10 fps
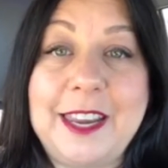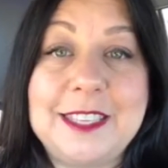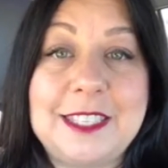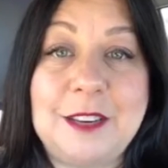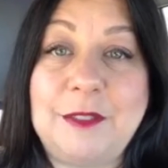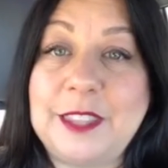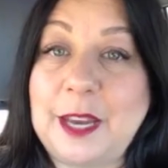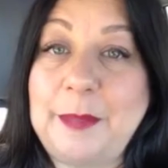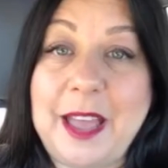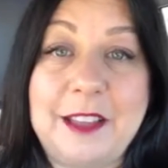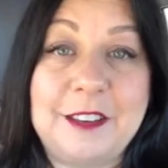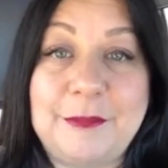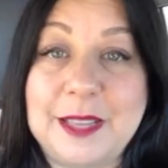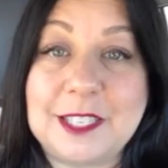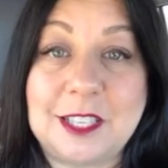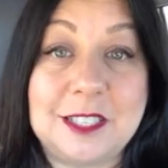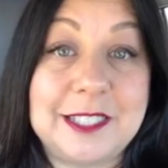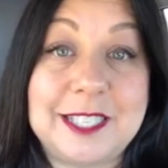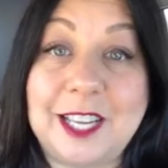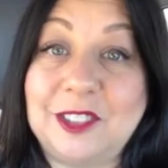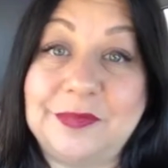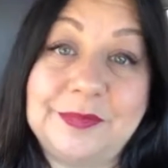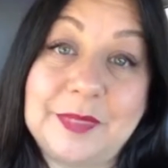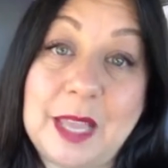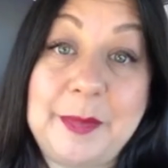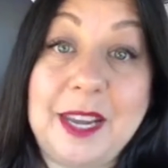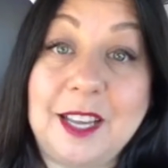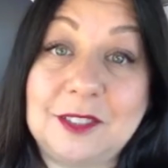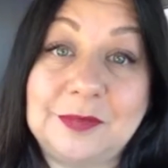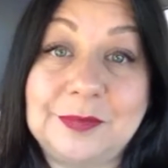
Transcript: is different than a pound of muscle. So let me know.